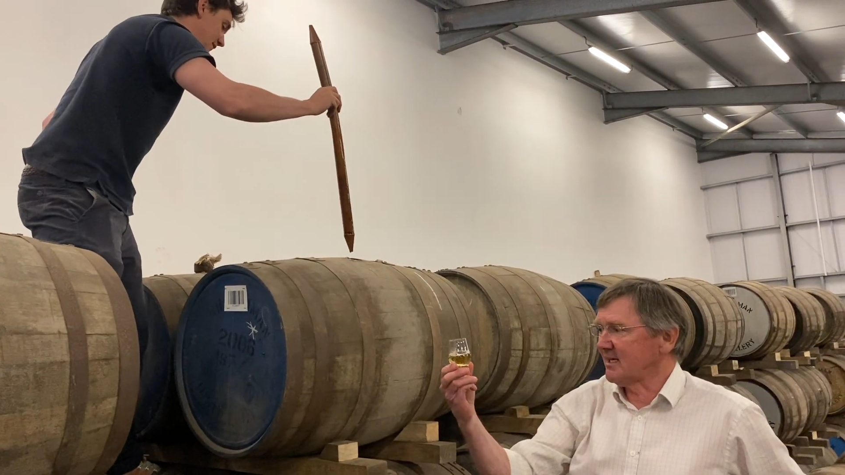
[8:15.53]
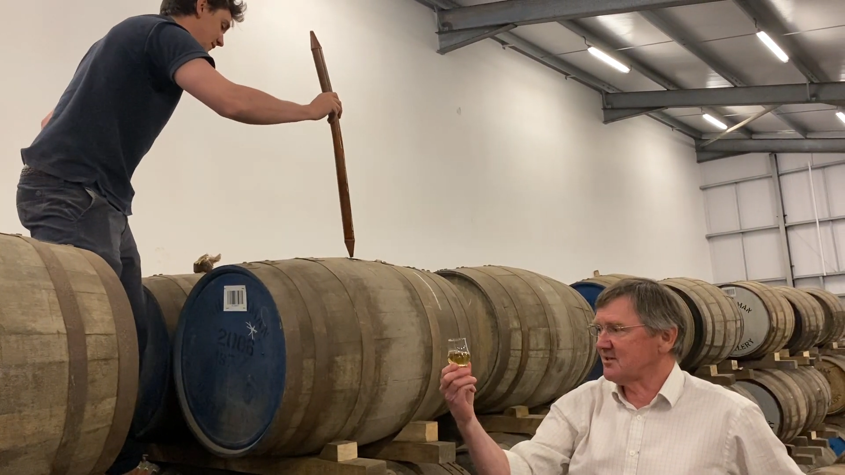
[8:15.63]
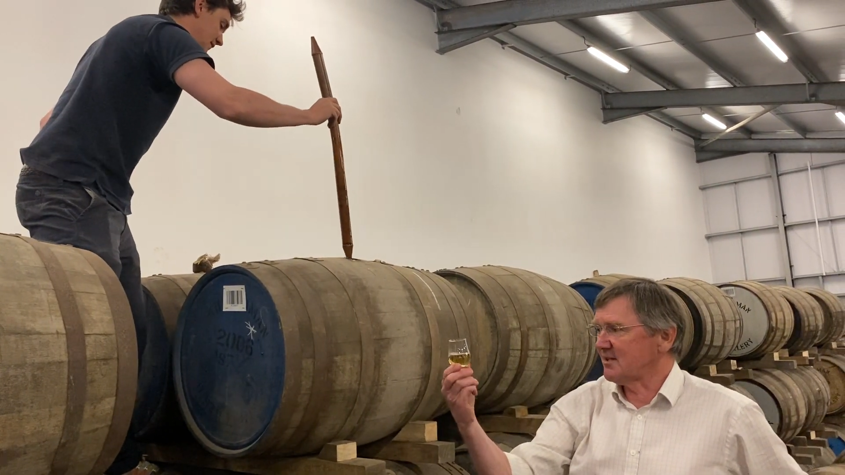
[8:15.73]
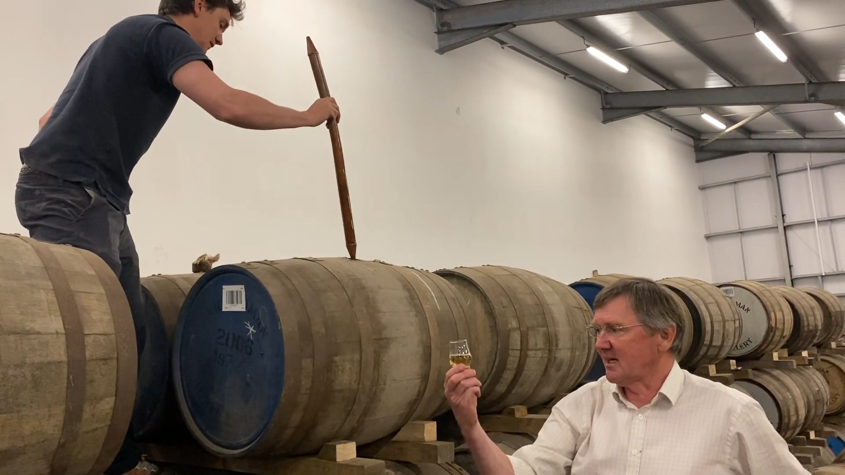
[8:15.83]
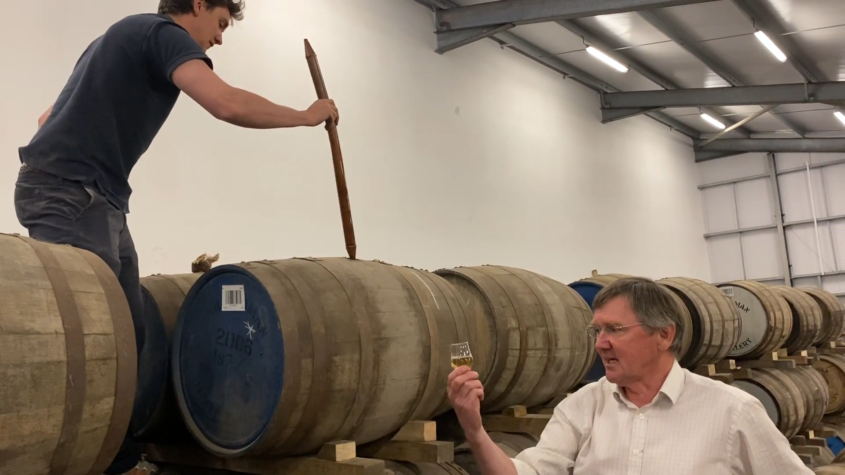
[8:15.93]

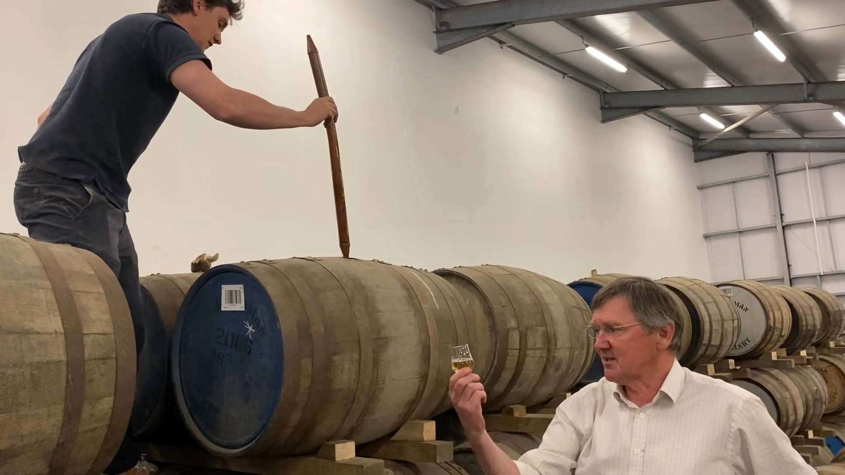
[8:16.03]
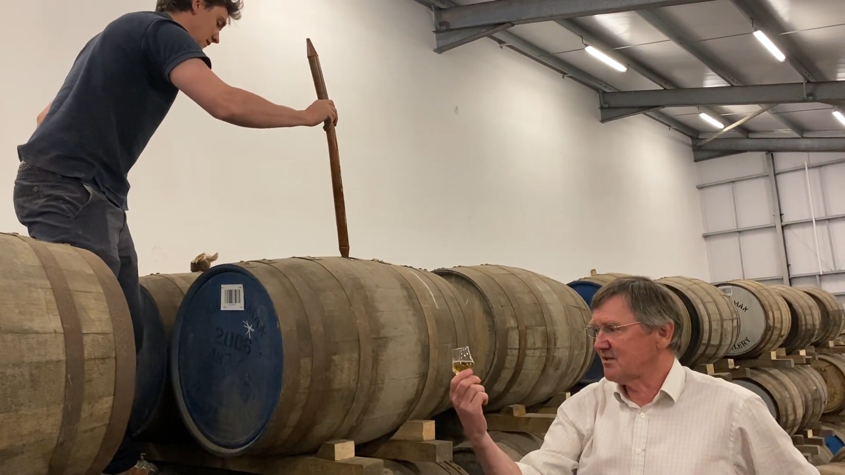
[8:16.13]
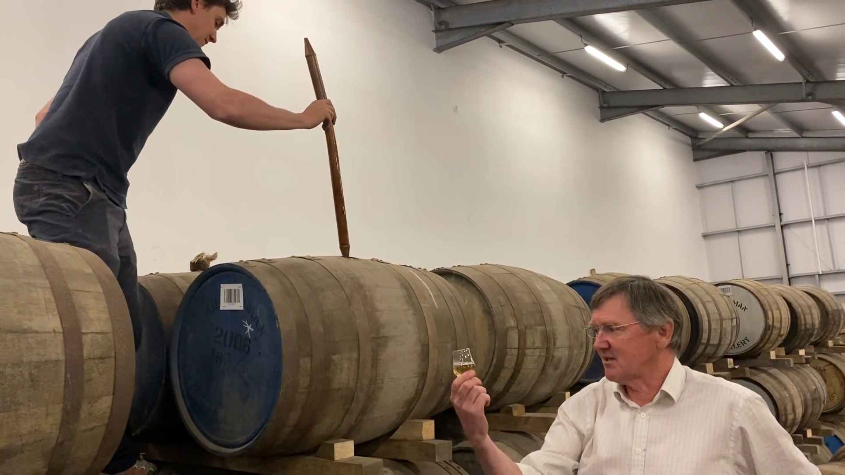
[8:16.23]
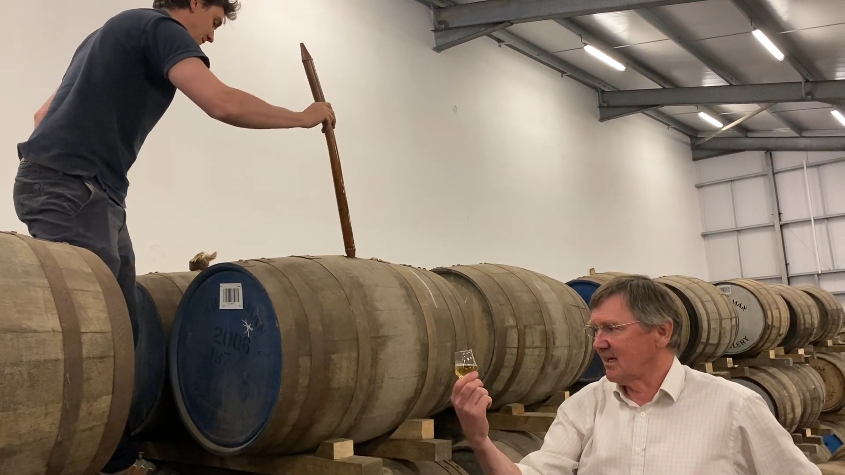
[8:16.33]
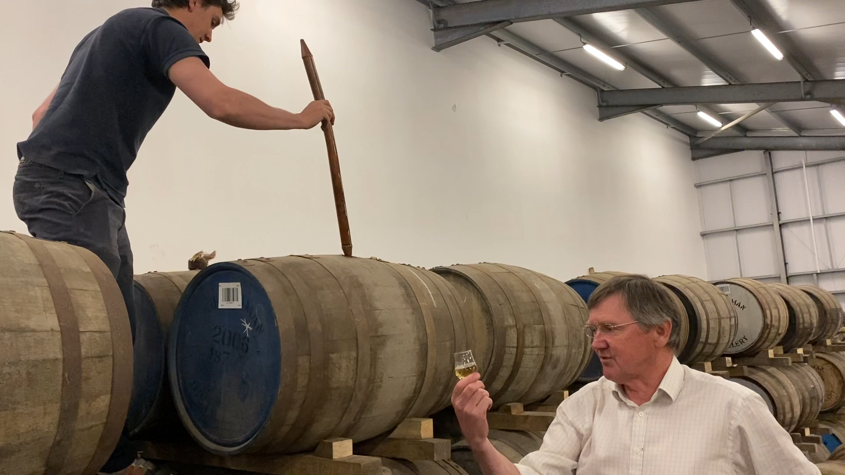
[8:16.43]

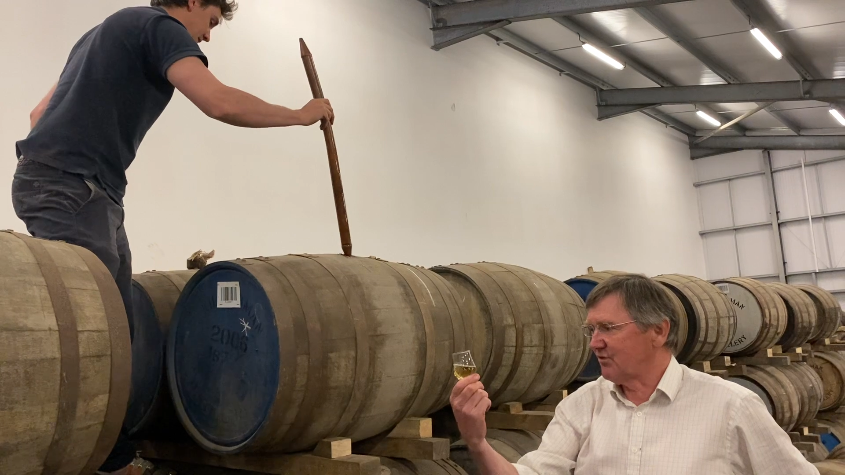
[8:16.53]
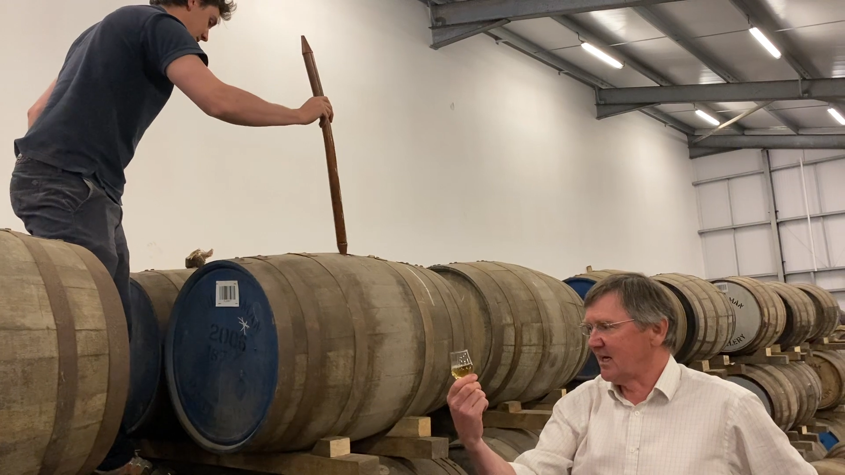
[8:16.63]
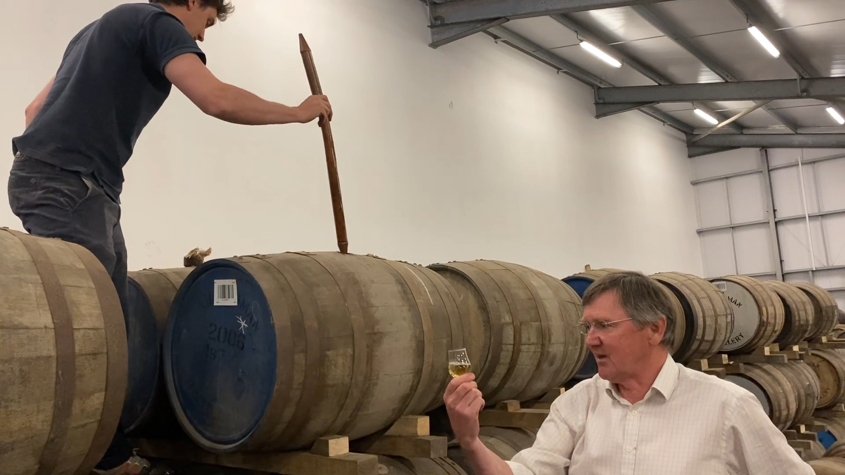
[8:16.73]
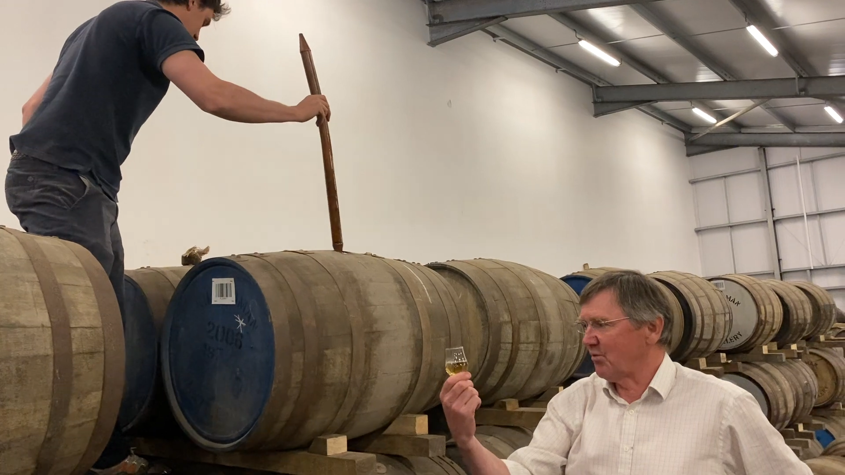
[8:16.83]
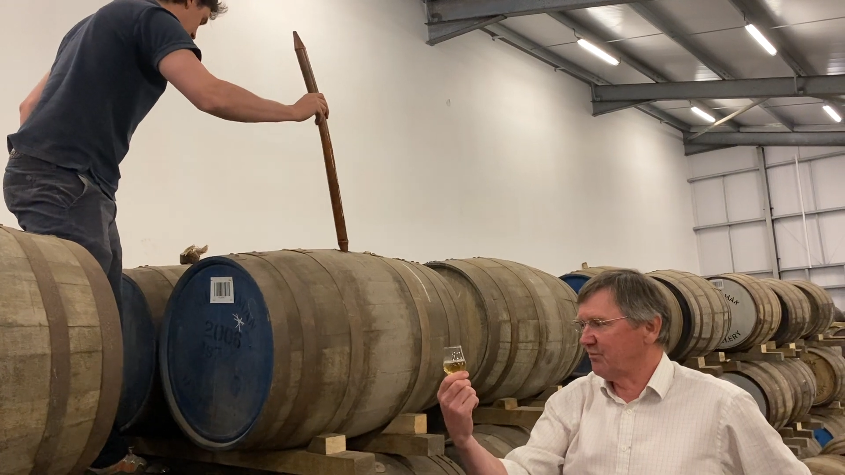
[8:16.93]
is really